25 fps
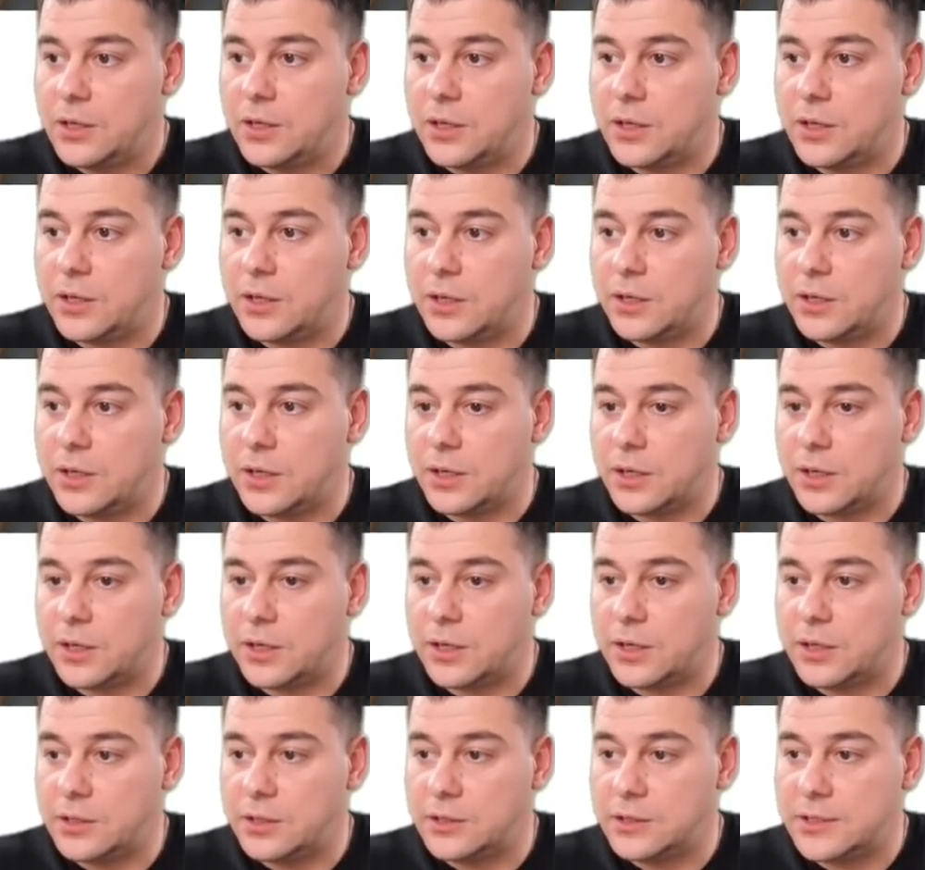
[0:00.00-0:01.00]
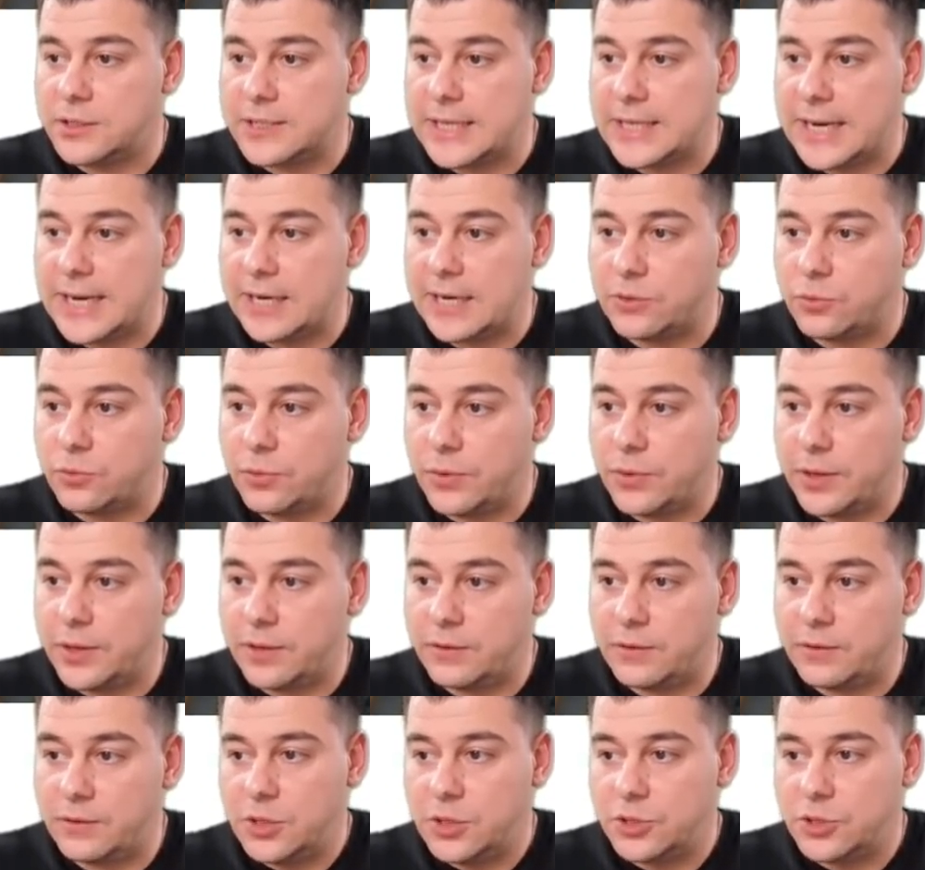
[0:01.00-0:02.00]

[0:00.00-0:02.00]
Uh, content width.